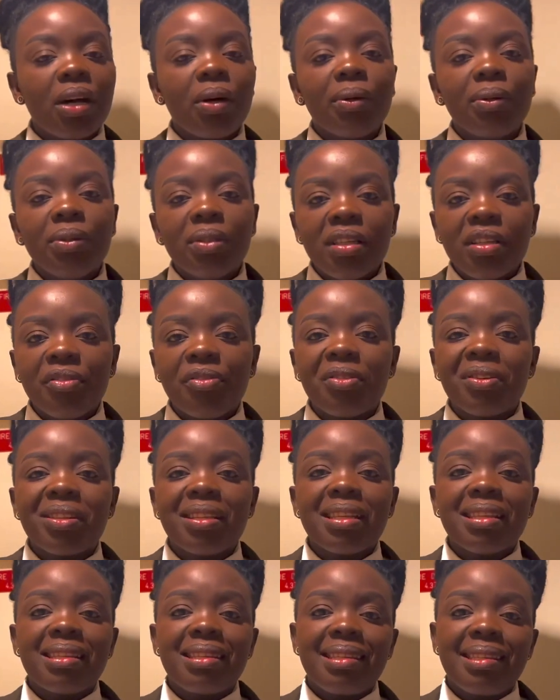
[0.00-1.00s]
only for the
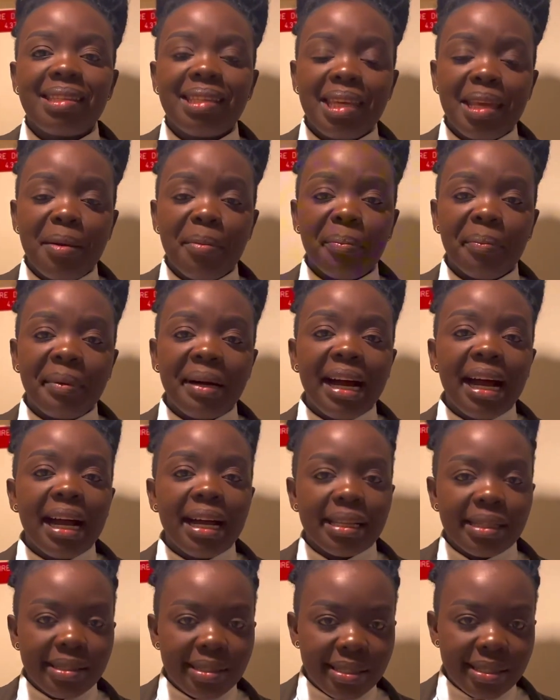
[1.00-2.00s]

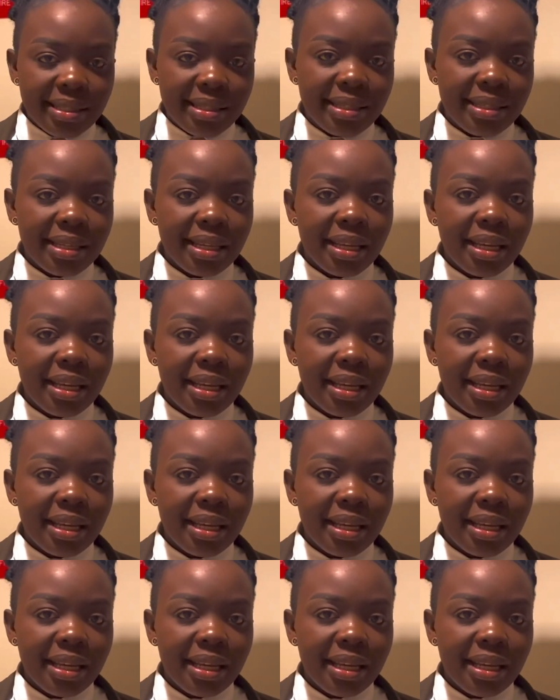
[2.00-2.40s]
seamans,